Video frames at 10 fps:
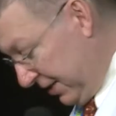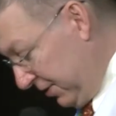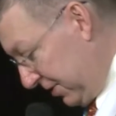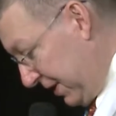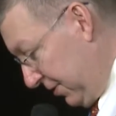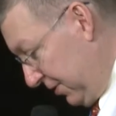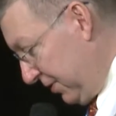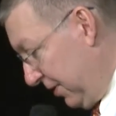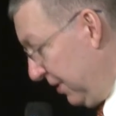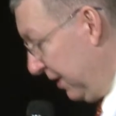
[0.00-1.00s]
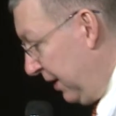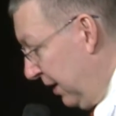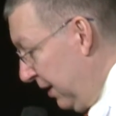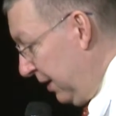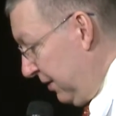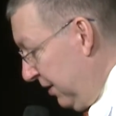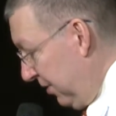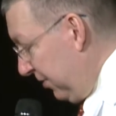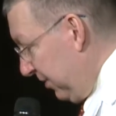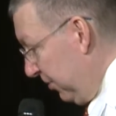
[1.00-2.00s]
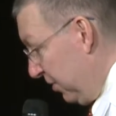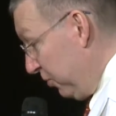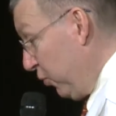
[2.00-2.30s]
the stairs. Oh, boy,